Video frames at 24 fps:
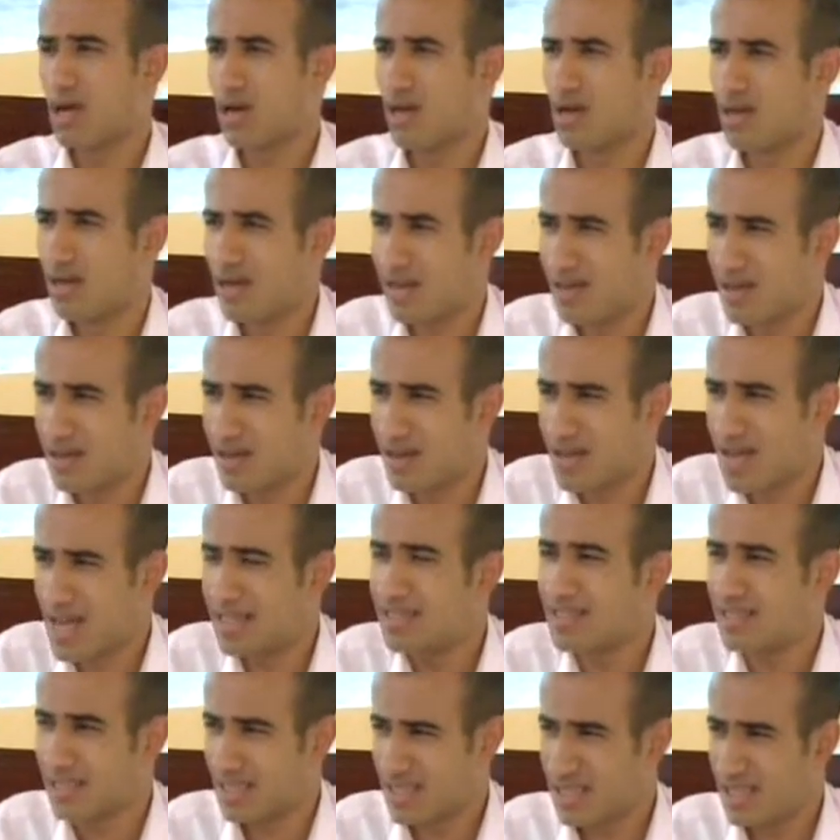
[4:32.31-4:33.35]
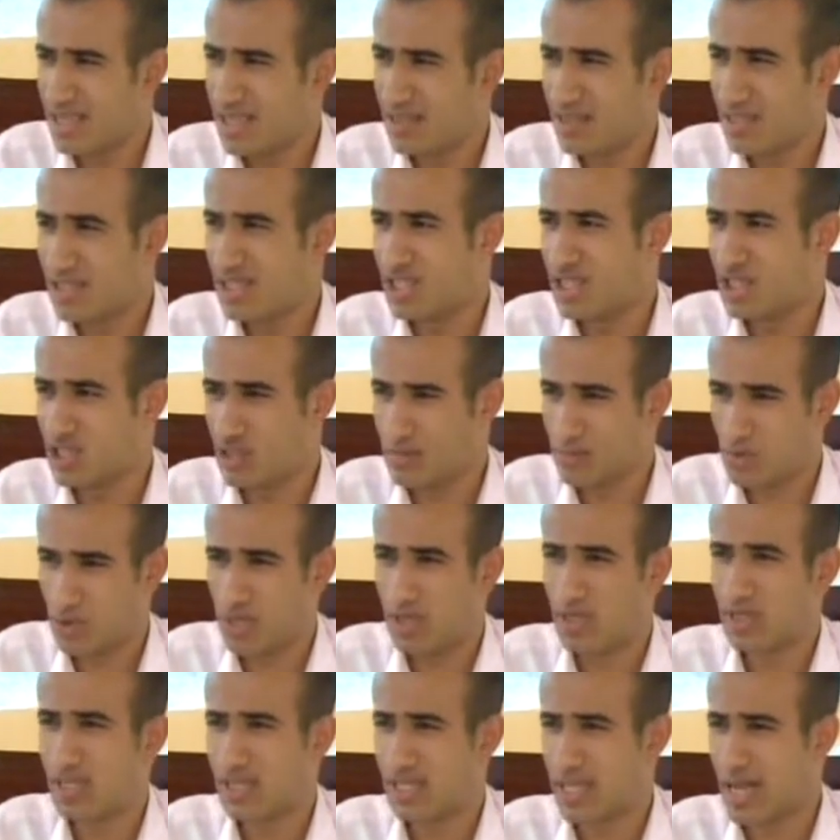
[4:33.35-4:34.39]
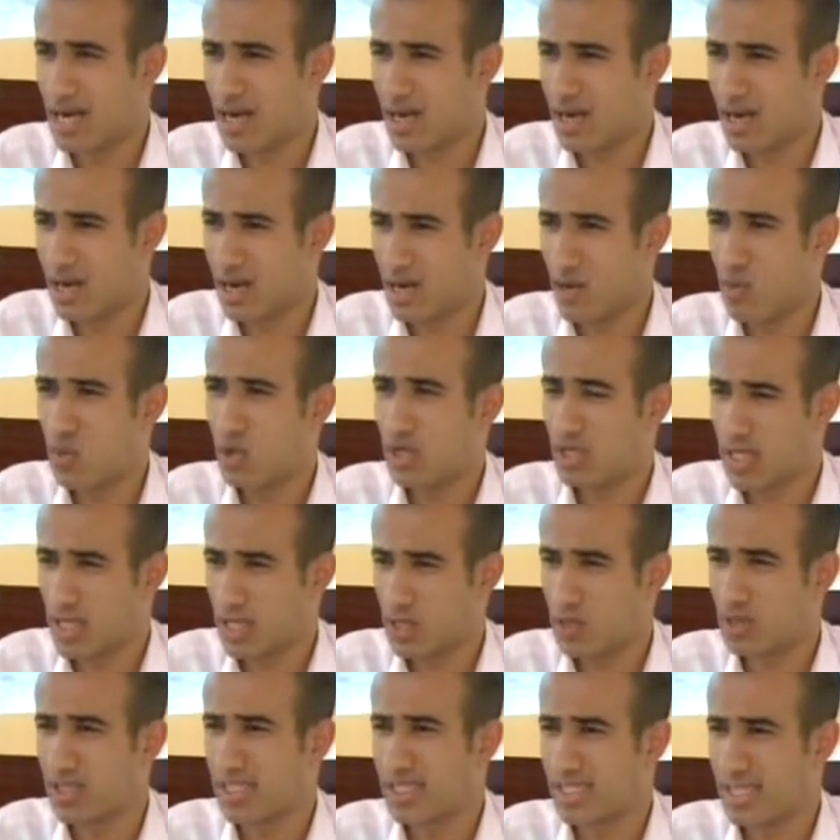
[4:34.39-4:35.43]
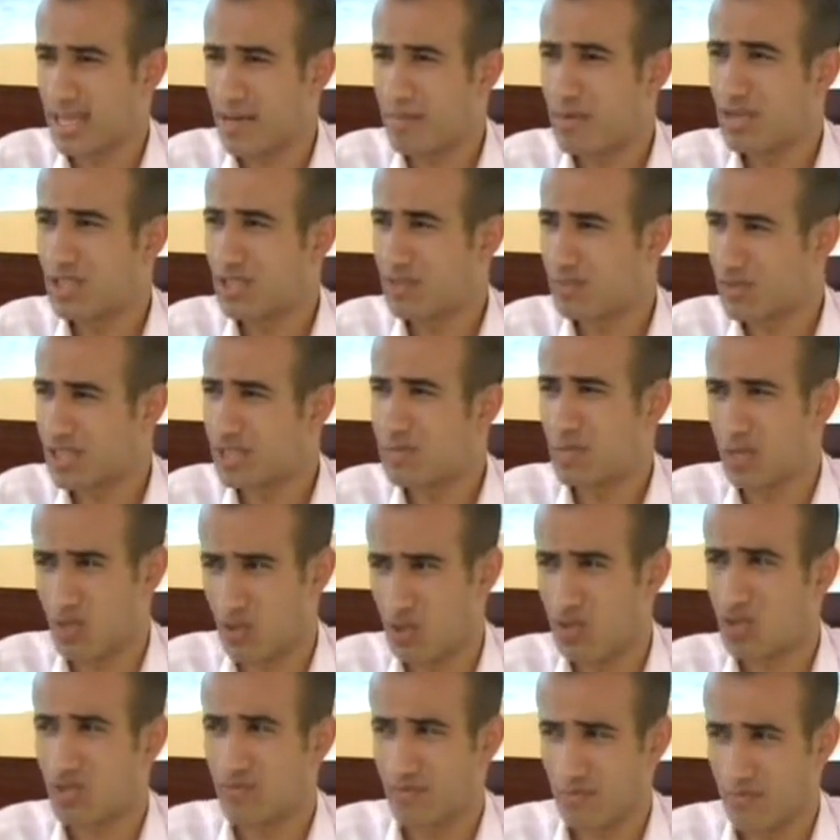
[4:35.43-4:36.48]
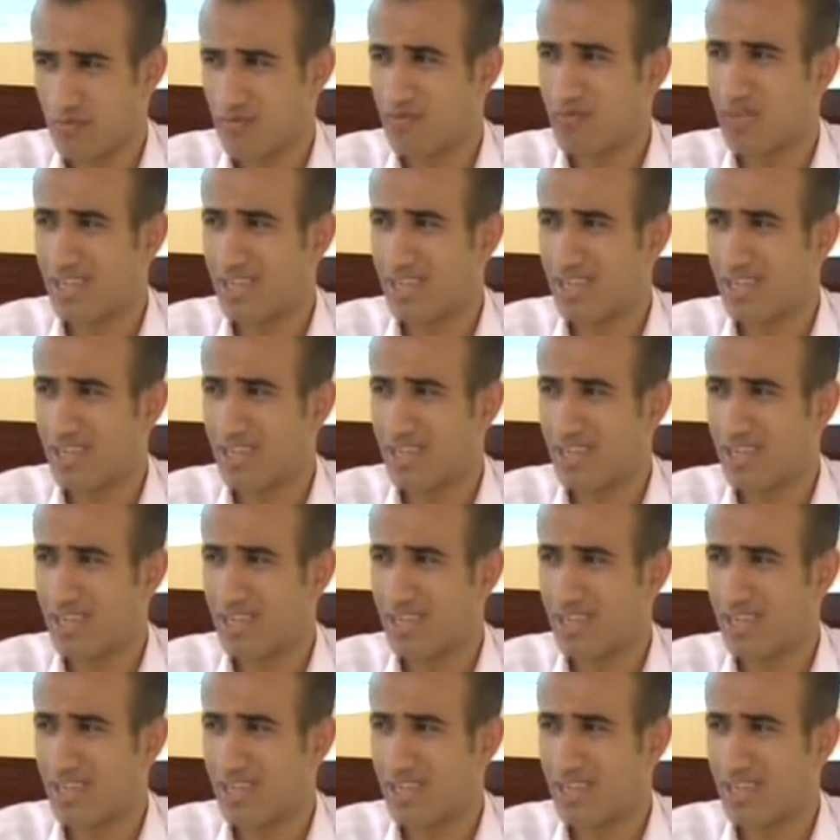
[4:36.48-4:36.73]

And here in Egypt, we are still working on establishment because of the